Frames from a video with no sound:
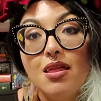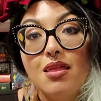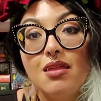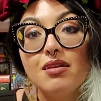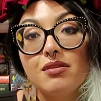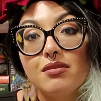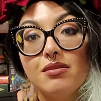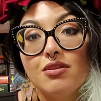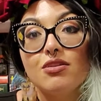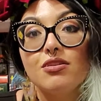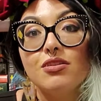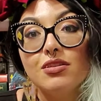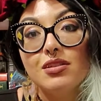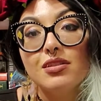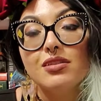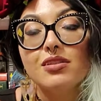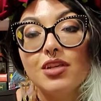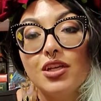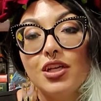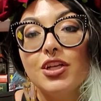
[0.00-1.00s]
This girl's
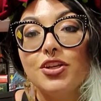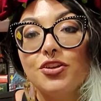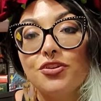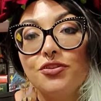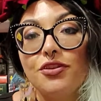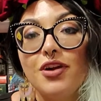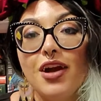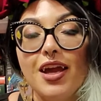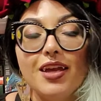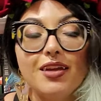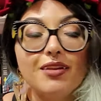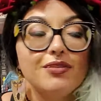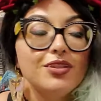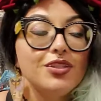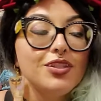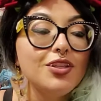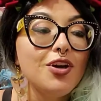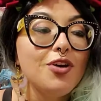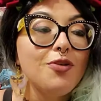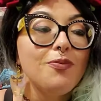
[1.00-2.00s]
going to try.
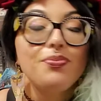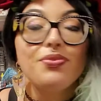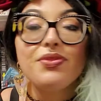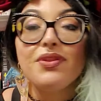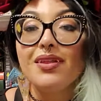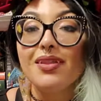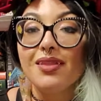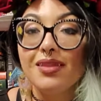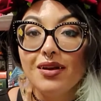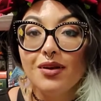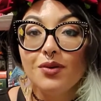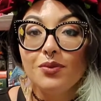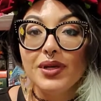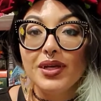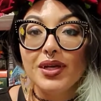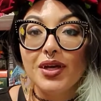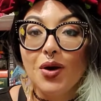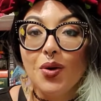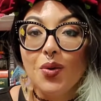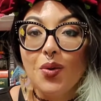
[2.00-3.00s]
So, there we
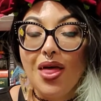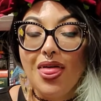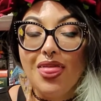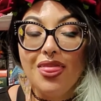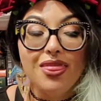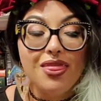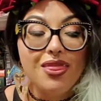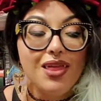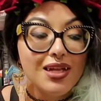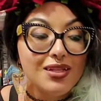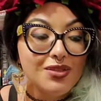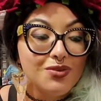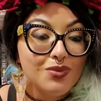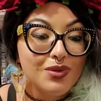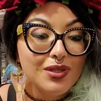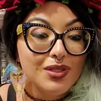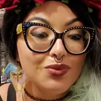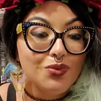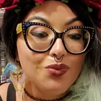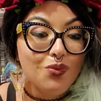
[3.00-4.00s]
go. That's
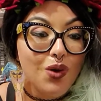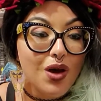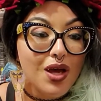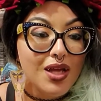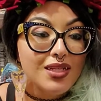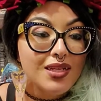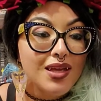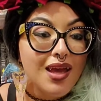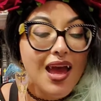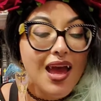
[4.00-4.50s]
what's what.